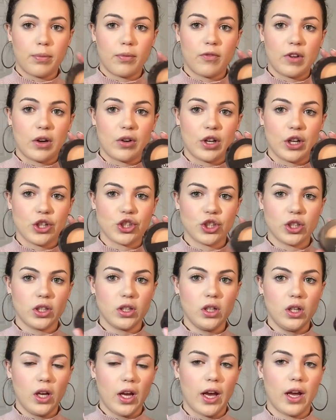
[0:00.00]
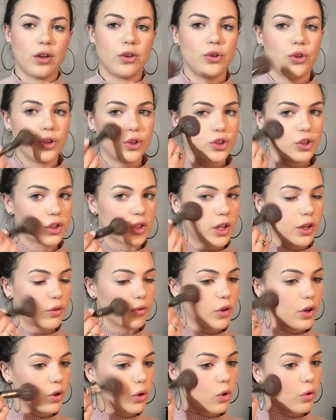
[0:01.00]
foundation, and you could just like
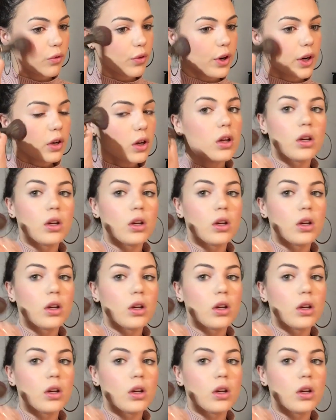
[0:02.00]
run over